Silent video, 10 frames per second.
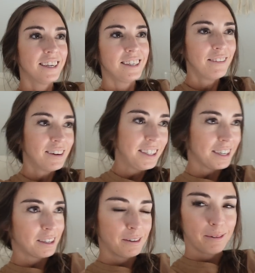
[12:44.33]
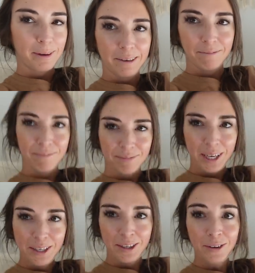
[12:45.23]
Day one sucked real bad.
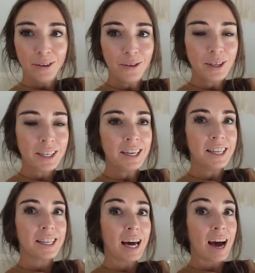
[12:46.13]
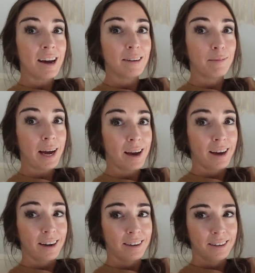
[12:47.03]
Day two wasn't that
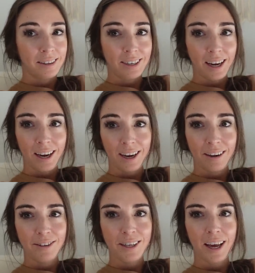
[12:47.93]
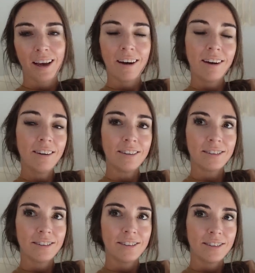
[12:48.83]
bad in the day. I was like,
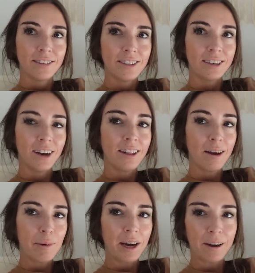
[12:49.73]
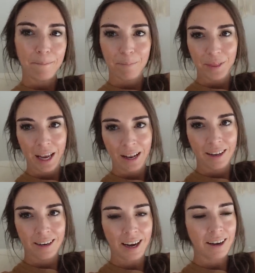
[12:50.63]
oh, it's not that bad. Then
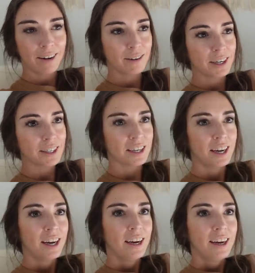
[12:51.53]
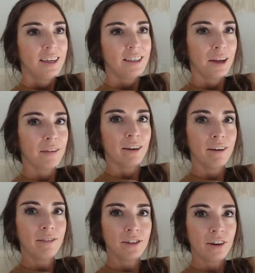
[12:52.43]
the night got worse. Day
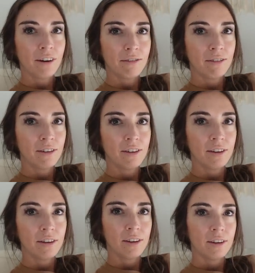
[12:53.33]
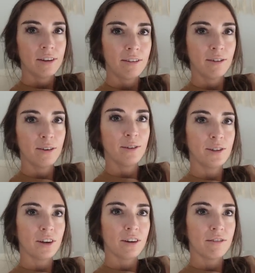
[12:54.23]
three was awful. Day four
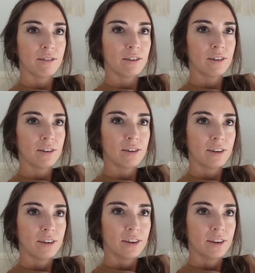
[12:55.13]
was awful.